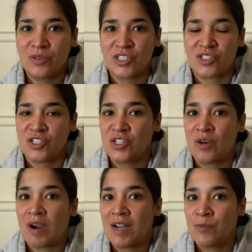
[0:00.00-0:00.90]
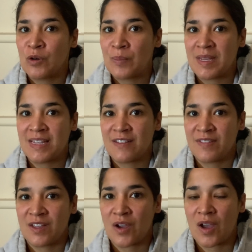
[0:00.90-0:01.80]
Just so you know, I will be
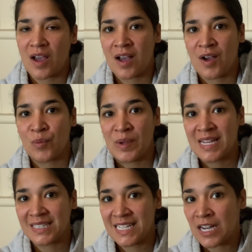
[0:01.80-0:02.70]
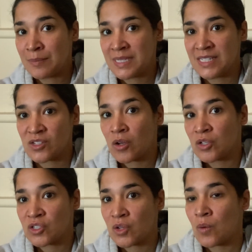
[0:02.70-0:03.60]
giving weekly updates
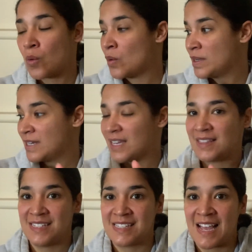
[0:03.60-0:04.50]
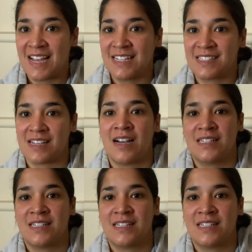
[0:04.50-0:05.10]
also on these eggs.